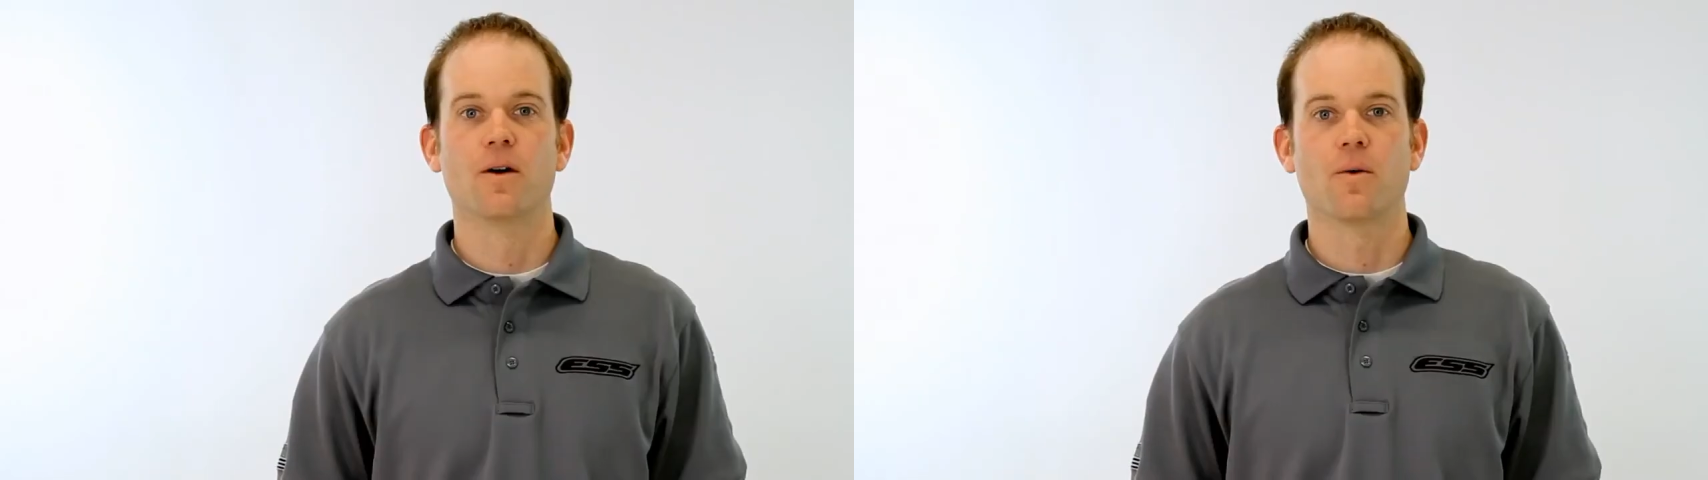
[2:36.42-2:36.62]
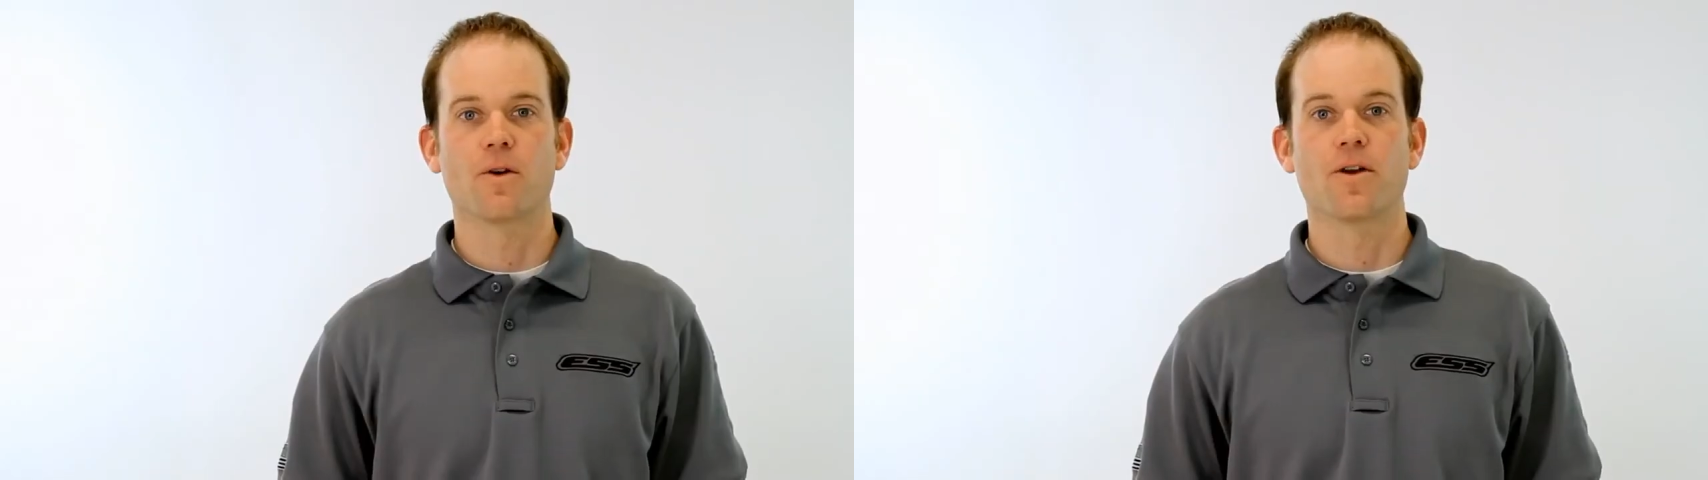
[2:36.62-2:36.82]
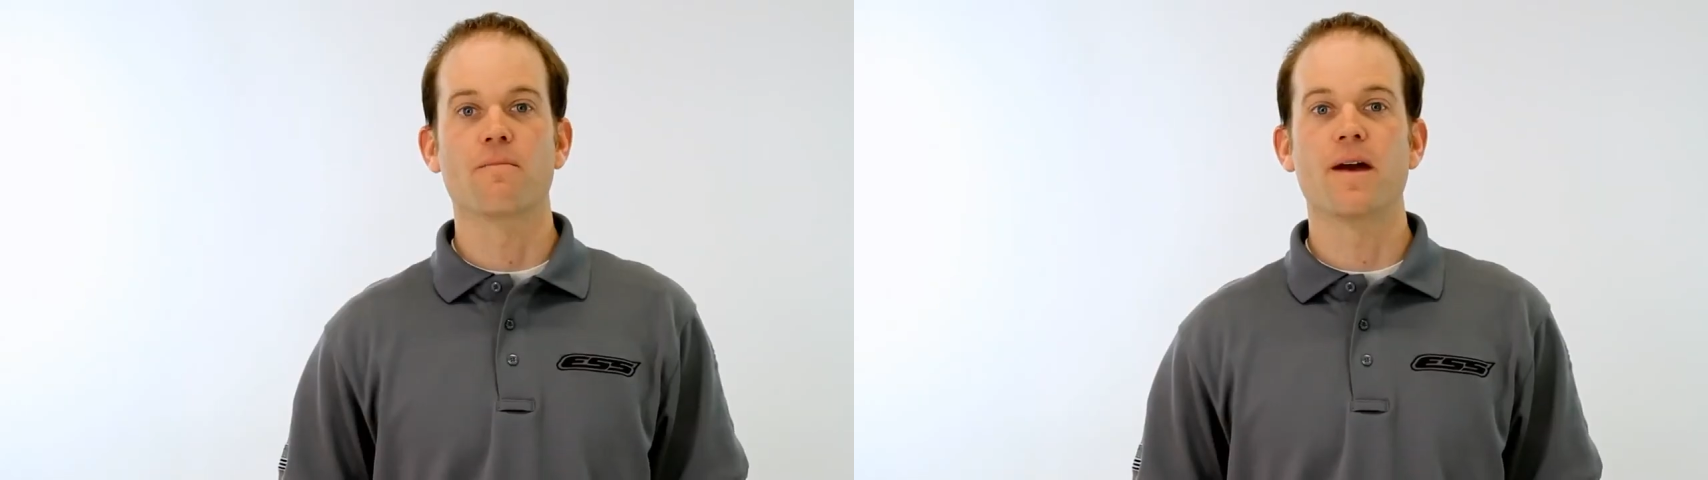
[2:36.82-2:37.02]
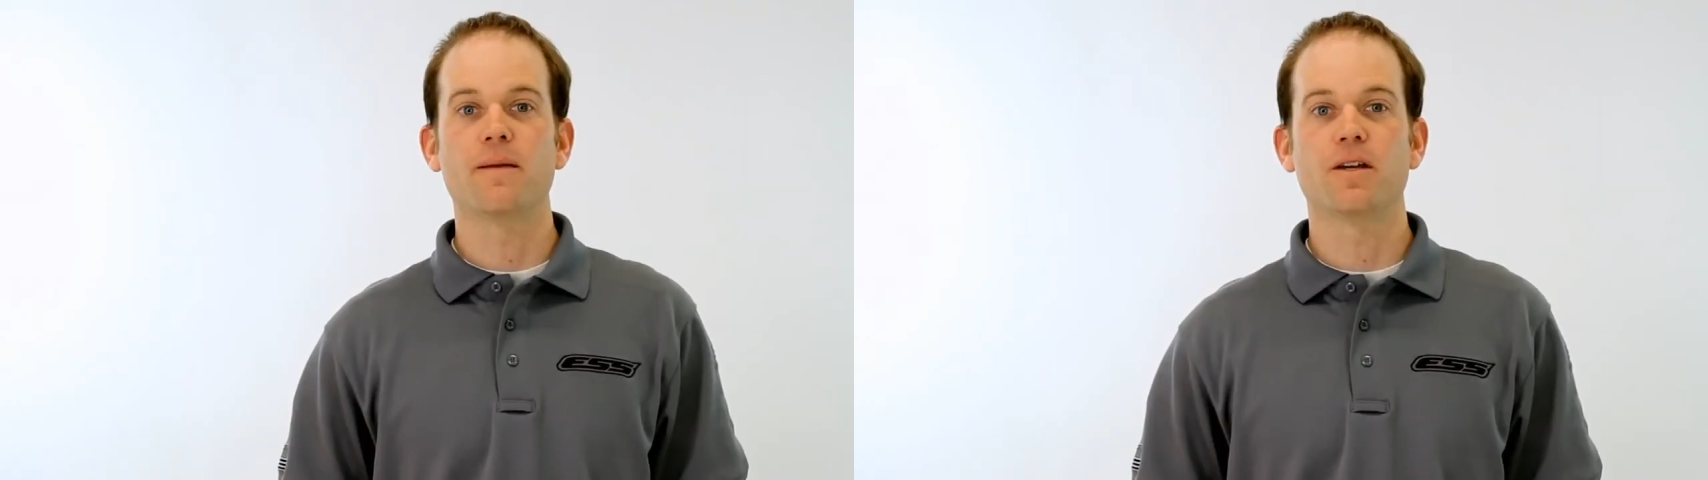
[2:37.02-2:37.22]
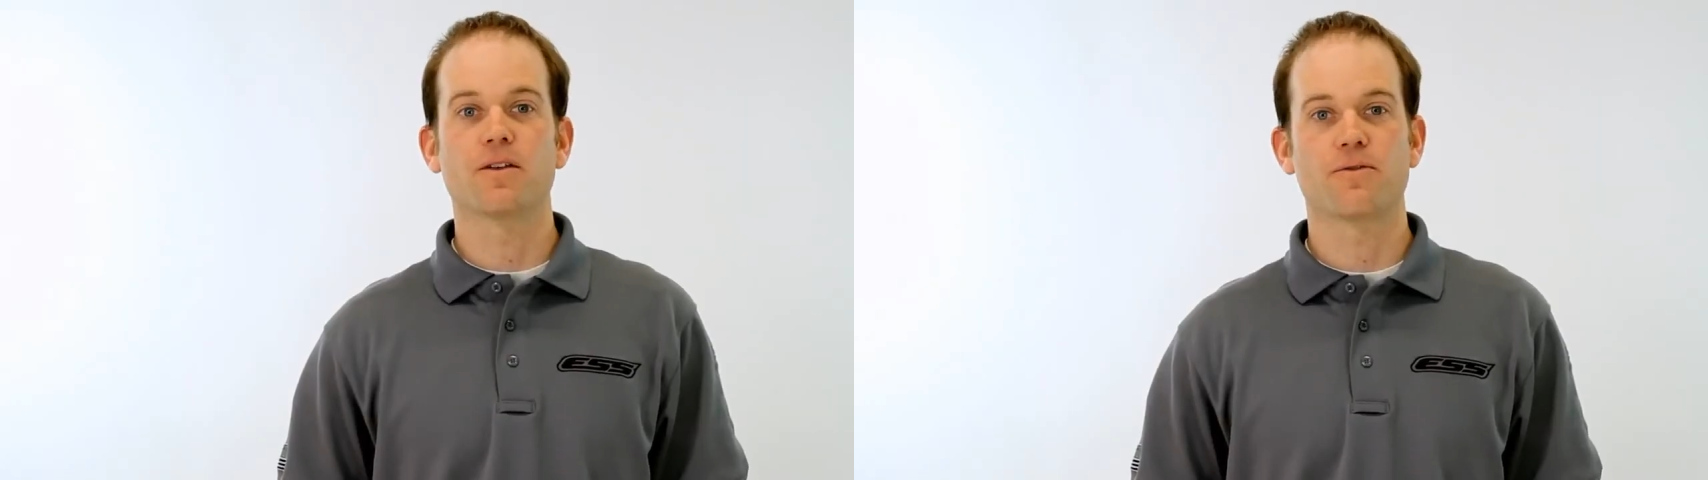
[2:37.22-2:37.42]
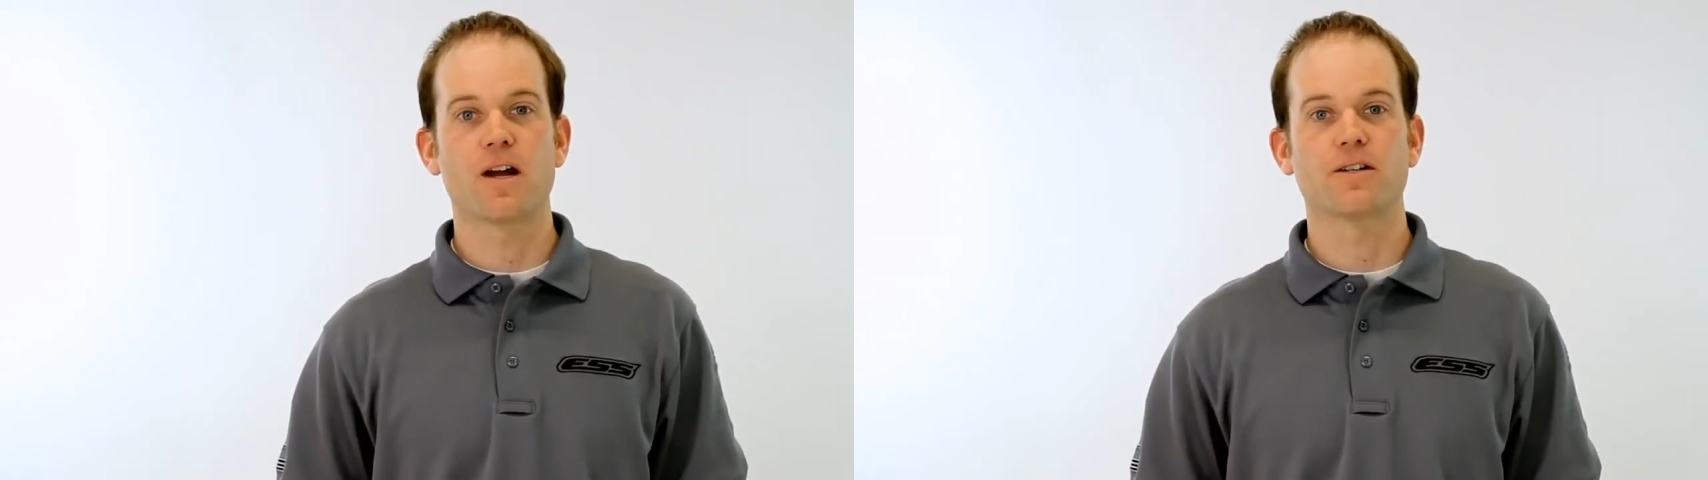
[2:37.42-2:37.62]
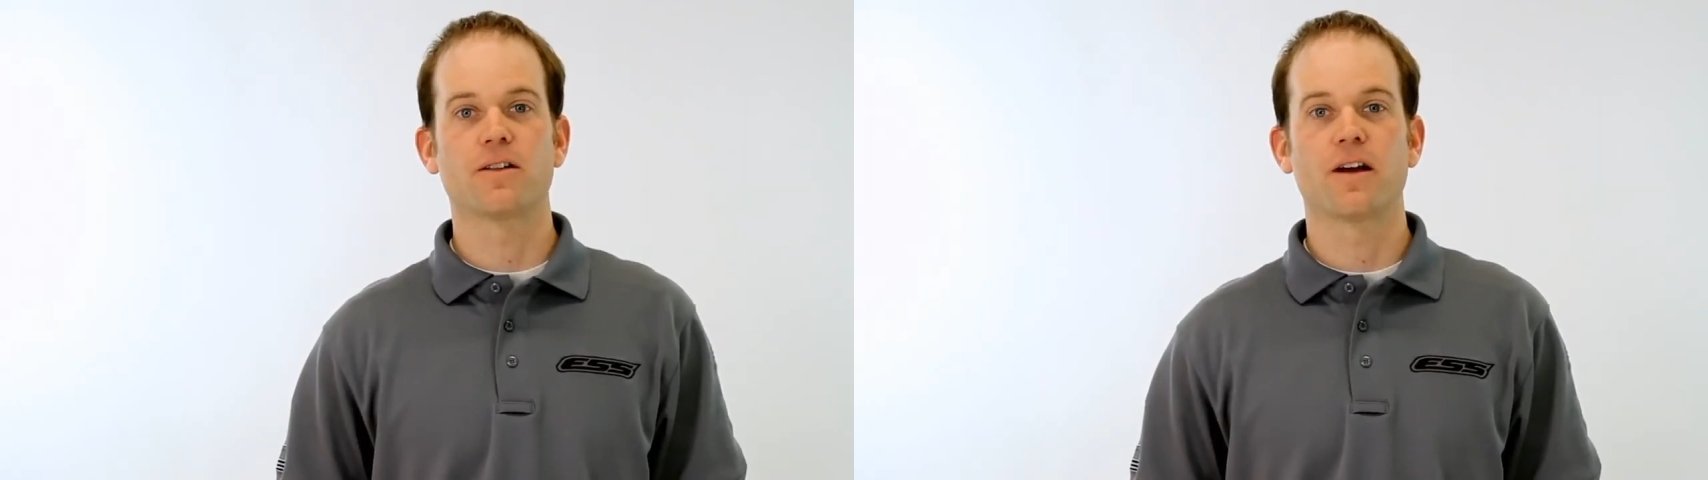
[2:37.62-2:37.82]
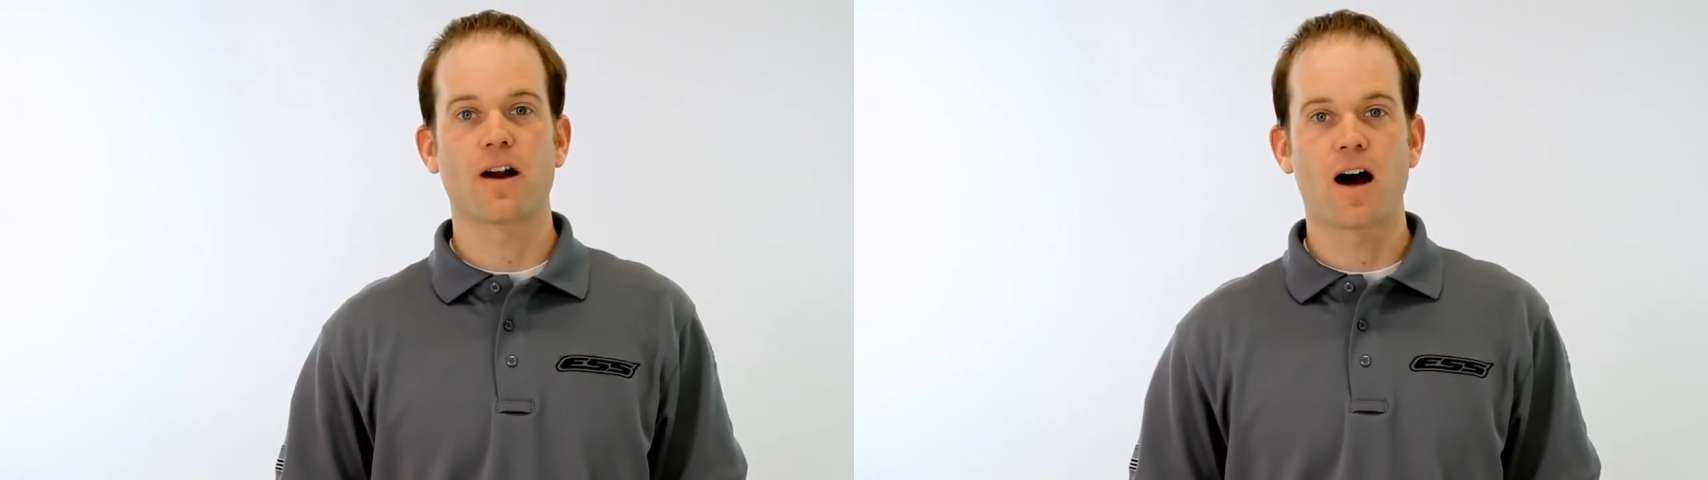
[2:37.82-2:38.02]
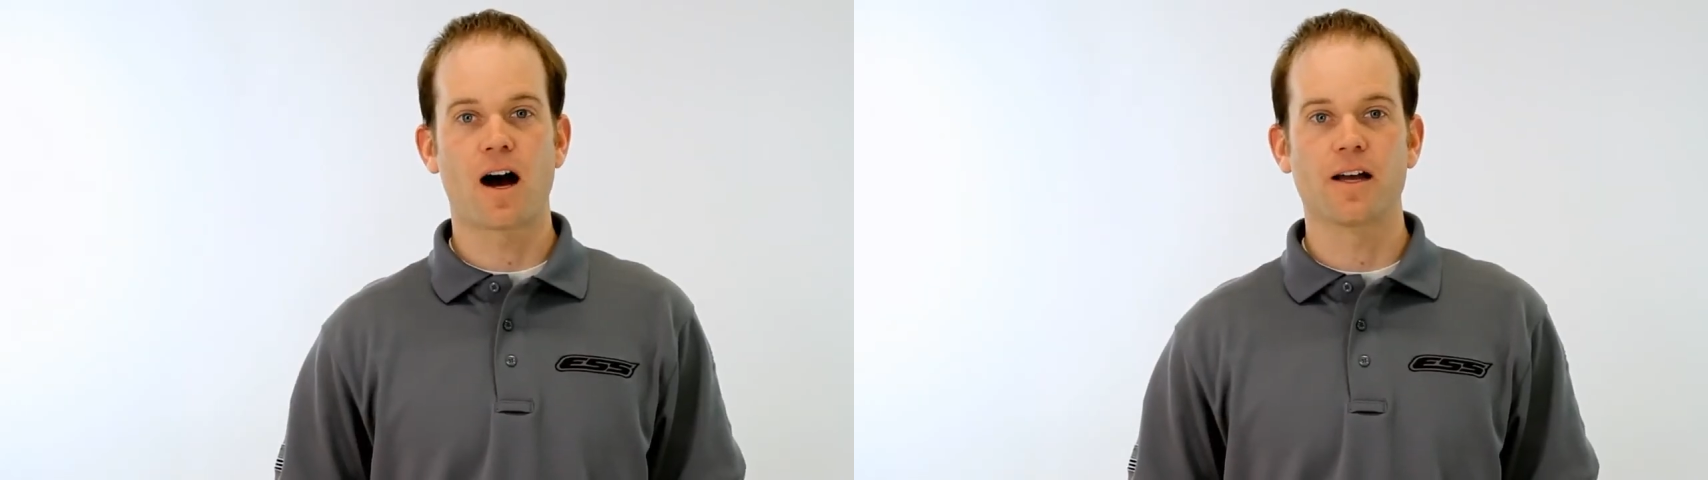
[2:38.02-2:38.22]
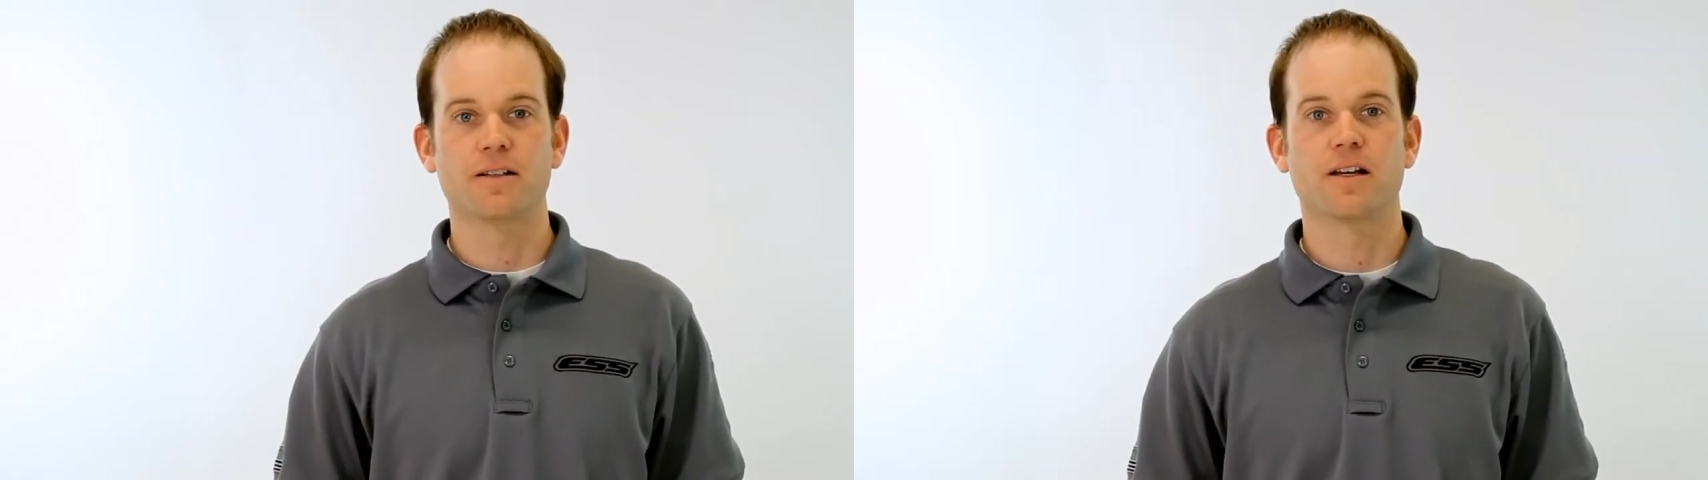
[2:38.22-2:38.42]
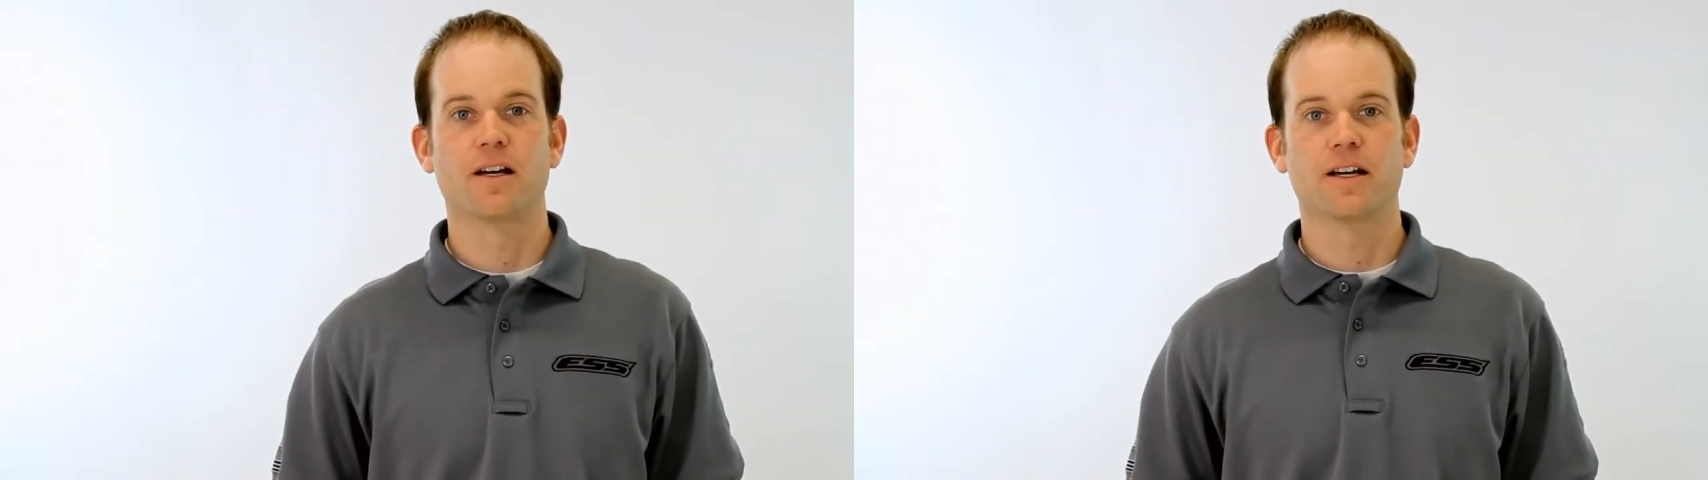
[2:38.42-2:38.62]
where there may be a threat to their eyes